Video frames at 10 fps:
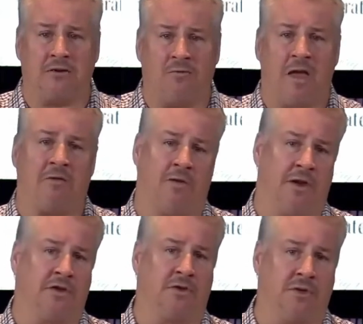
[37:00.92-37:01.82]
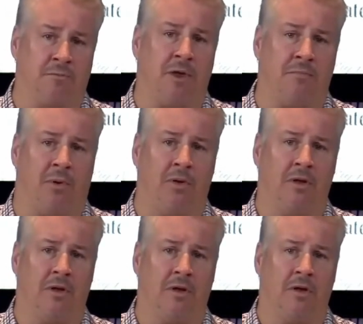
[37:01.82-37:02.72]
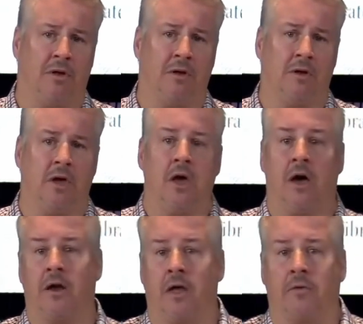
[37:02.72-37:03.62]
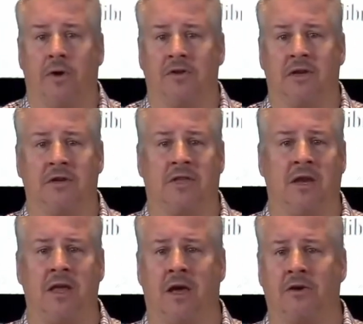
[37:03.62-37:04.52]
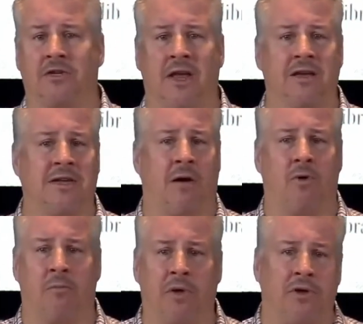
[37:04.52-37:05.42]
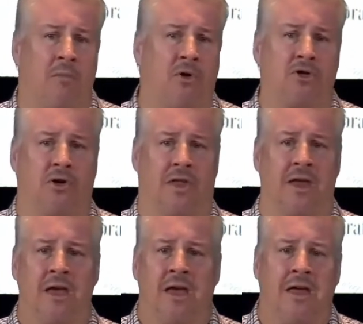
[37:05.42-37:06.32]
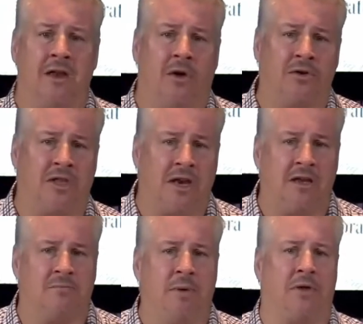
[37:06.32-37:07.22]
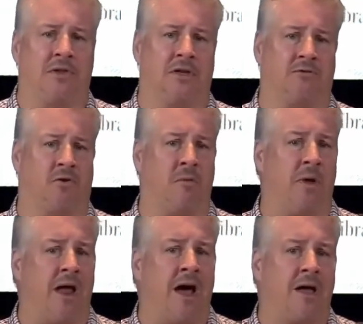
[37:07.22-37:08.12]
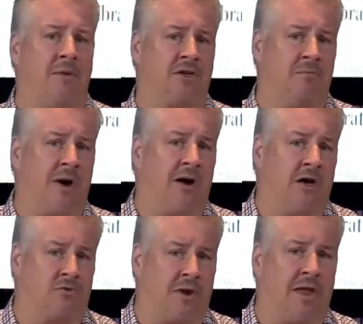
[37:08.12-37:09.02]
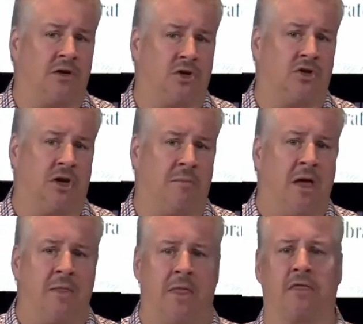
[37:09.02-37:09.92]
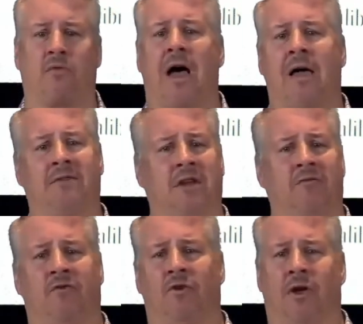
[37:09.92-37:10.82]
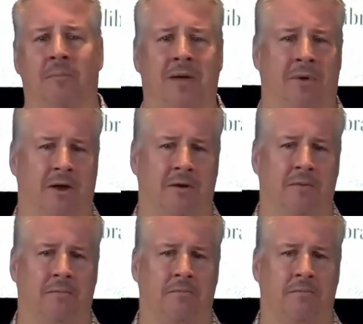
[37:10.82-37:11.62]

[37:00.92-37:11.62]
his faithfulness to his people. Another reason is that he understands how we're built emotionally. He knows that he's built us for a monogamous marriage relationship that thrives in full commitment.